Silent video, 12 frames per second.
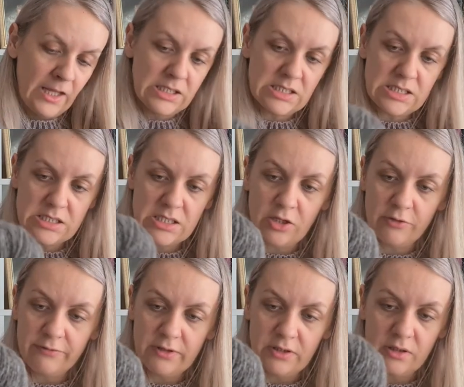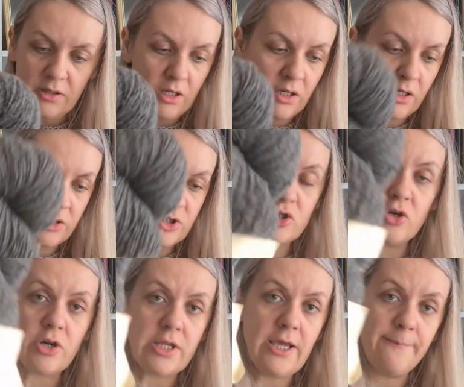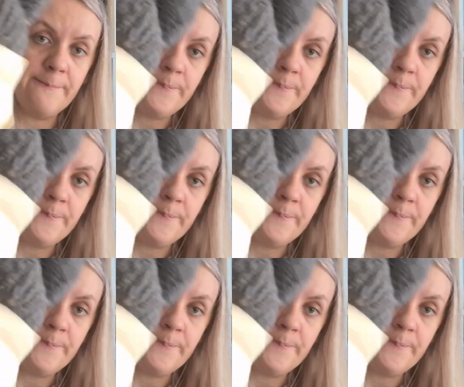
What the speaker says: Jyväskylä Sorja.